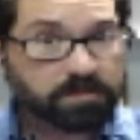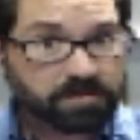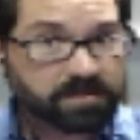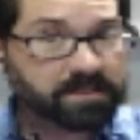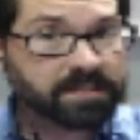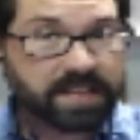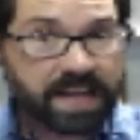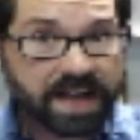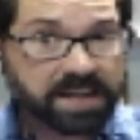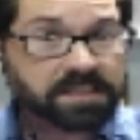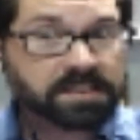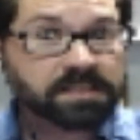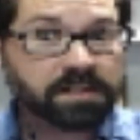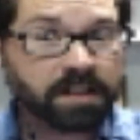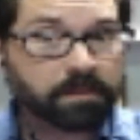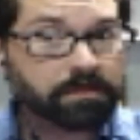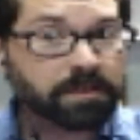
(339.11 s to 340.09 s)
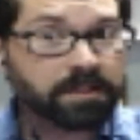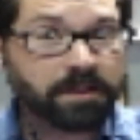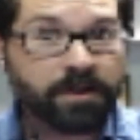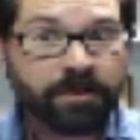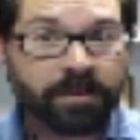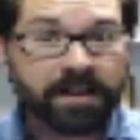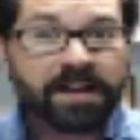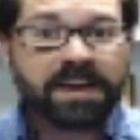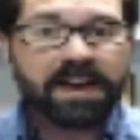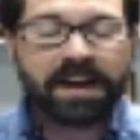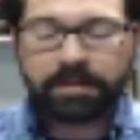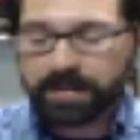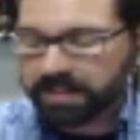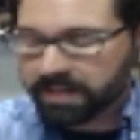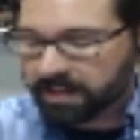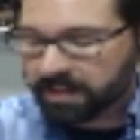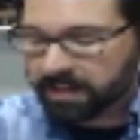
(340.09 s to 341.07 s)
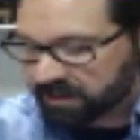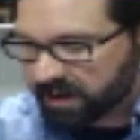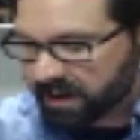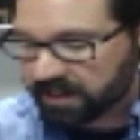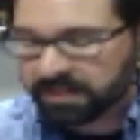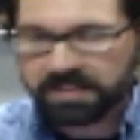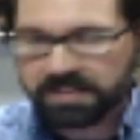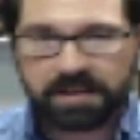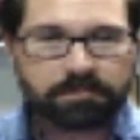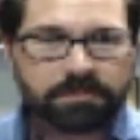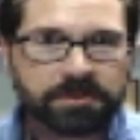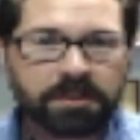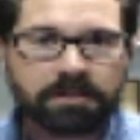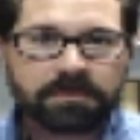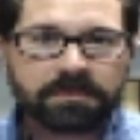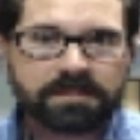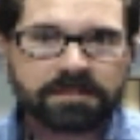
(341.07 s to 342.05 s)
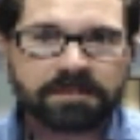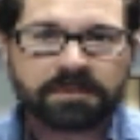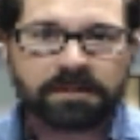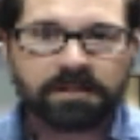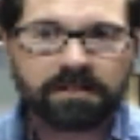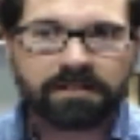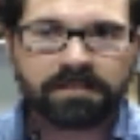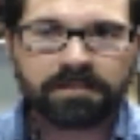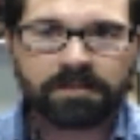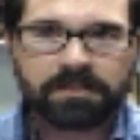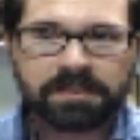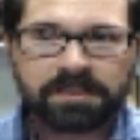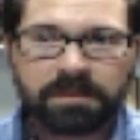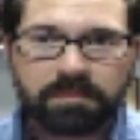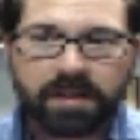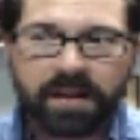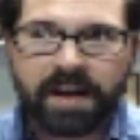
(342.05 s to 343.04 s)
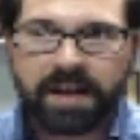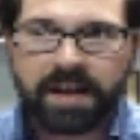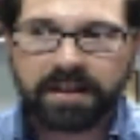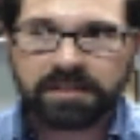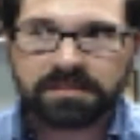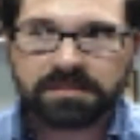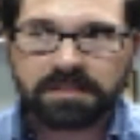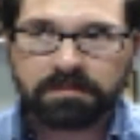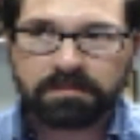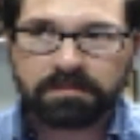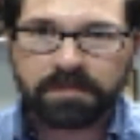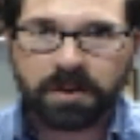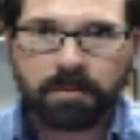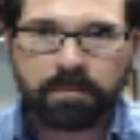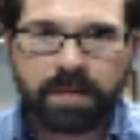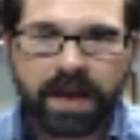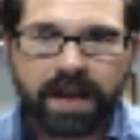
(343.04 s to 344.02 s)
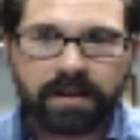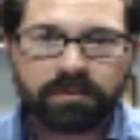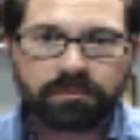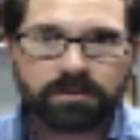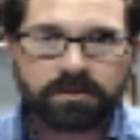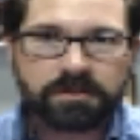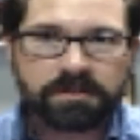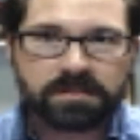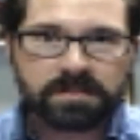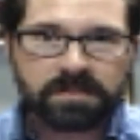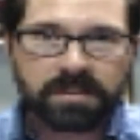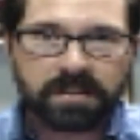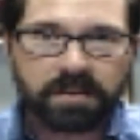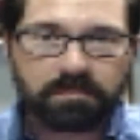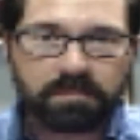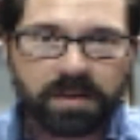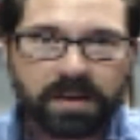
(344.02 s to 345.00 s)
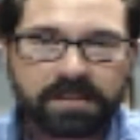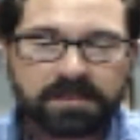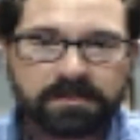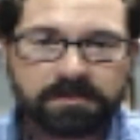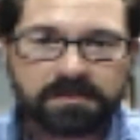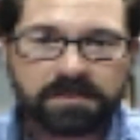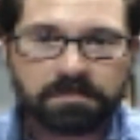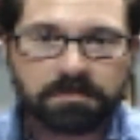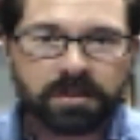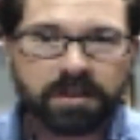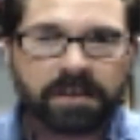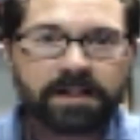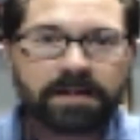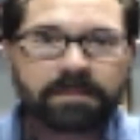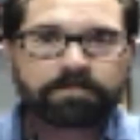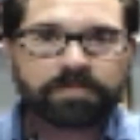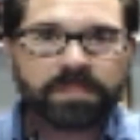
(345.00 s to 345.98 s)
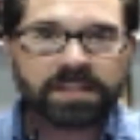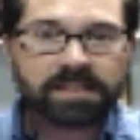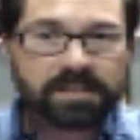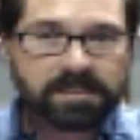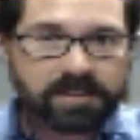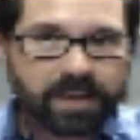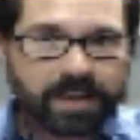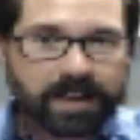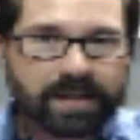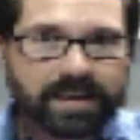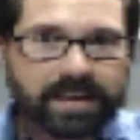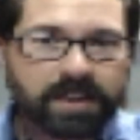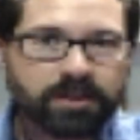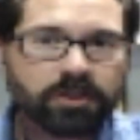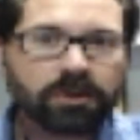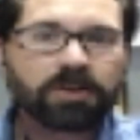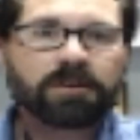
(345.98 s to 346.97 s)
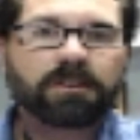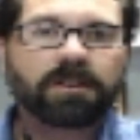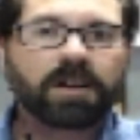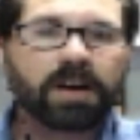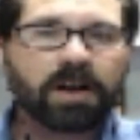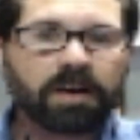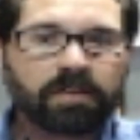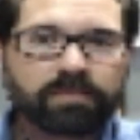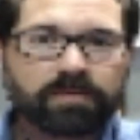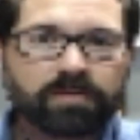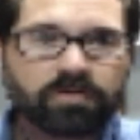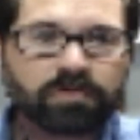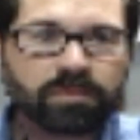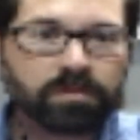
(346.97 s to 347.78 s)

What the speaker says: that's something you want. I mean, this is not some jokester or some guy in some, you know, backwoods mosque or something. This is the leader of